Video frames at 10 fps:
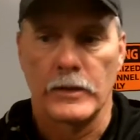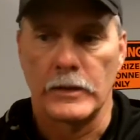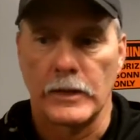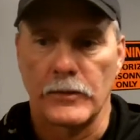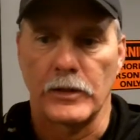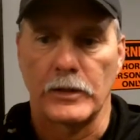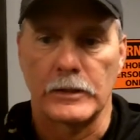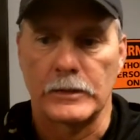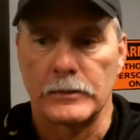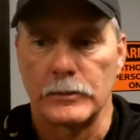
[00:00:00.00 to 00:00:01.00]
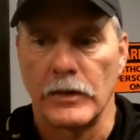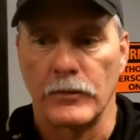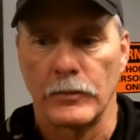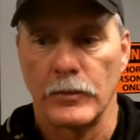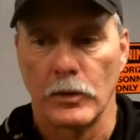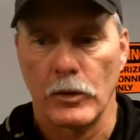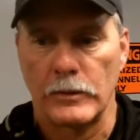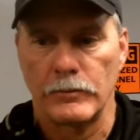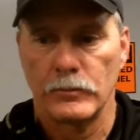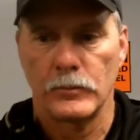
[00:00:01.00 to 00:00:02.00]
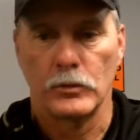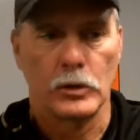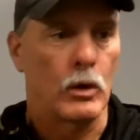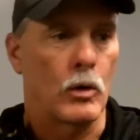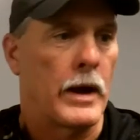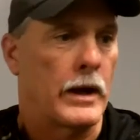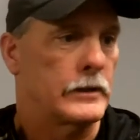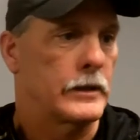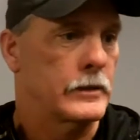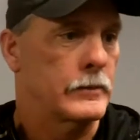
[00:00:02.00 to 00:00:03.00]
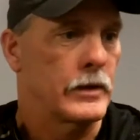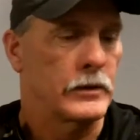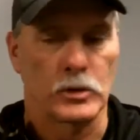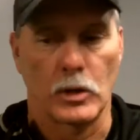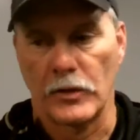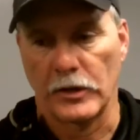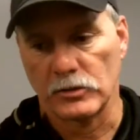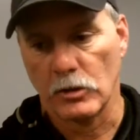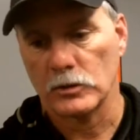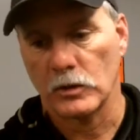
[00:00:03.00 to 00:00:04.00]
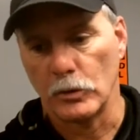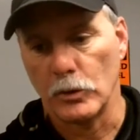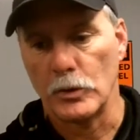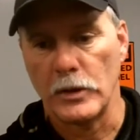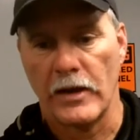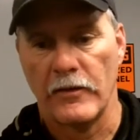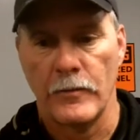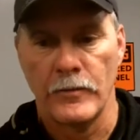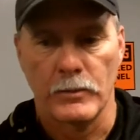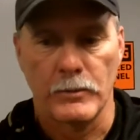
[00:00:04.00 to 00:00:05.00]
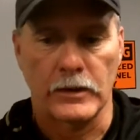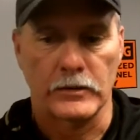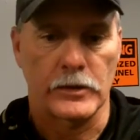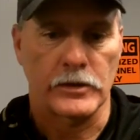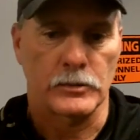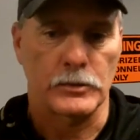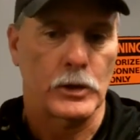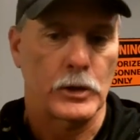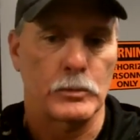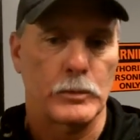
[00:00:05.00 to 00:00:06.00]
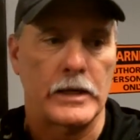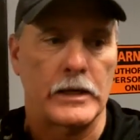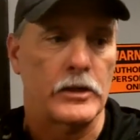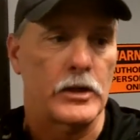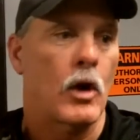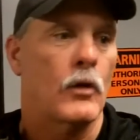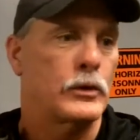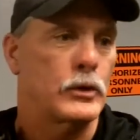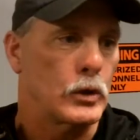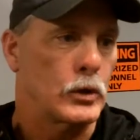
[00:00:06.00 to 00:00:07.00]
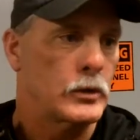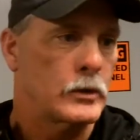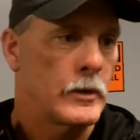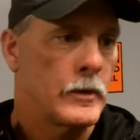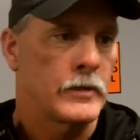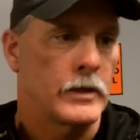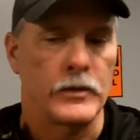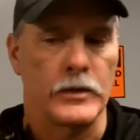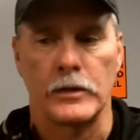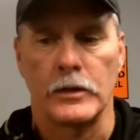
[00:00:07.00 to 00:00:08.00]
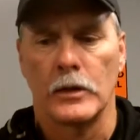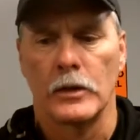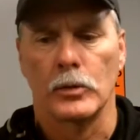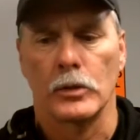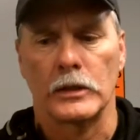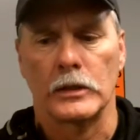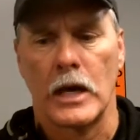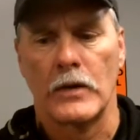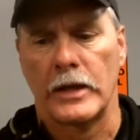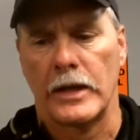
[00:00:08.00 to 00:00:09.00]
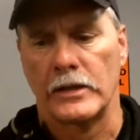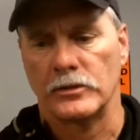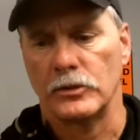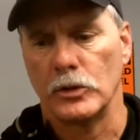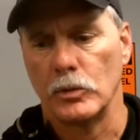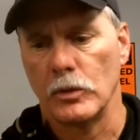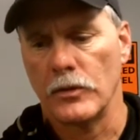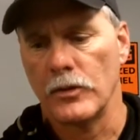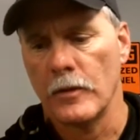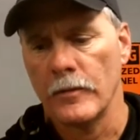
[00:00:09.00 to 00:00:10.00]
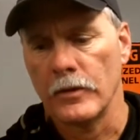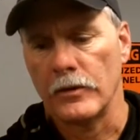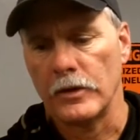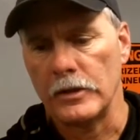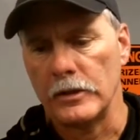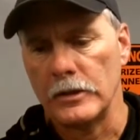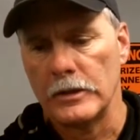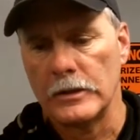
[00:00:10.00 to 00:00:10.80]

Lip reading: And I think we have a great duo back there. So I think it starts off with who you have back there as the return man and the off-returner. And then really a lot of it has to do with the